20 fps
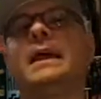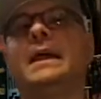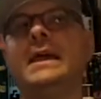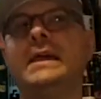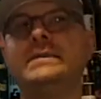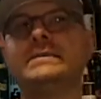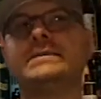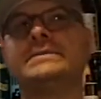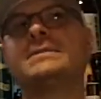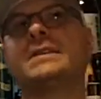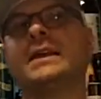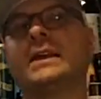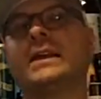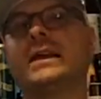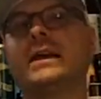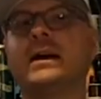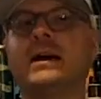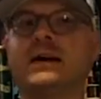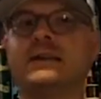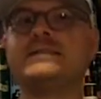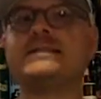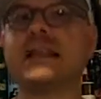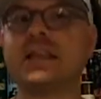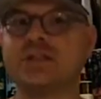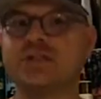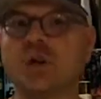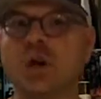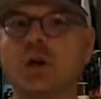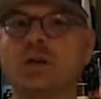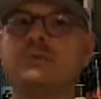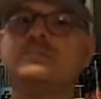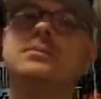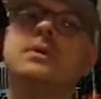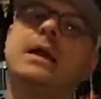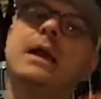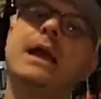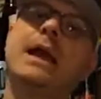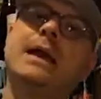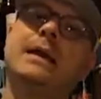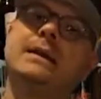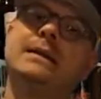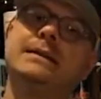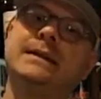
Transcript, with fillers: is it's like a saison and a